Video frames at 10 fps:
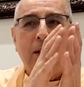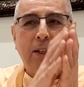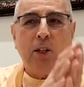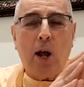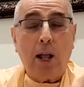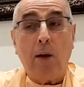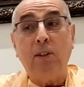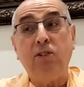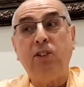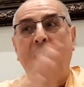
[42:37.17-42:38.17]
not of
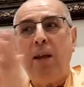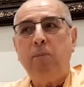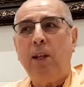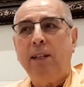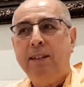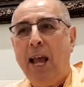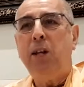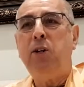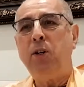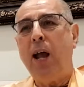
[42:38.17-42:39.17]
the same
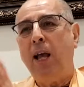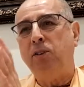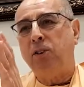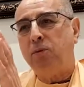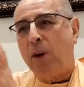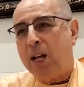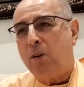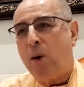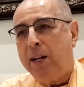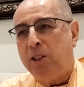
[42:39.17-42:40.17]
nature as
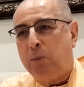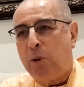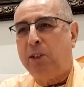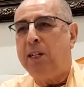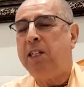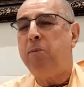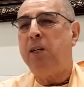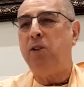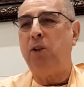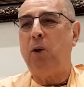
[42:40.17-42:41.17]
Radharani's most intimate
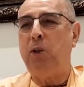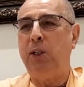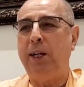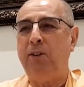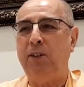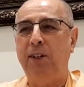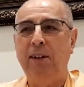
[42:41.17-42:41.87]
associates,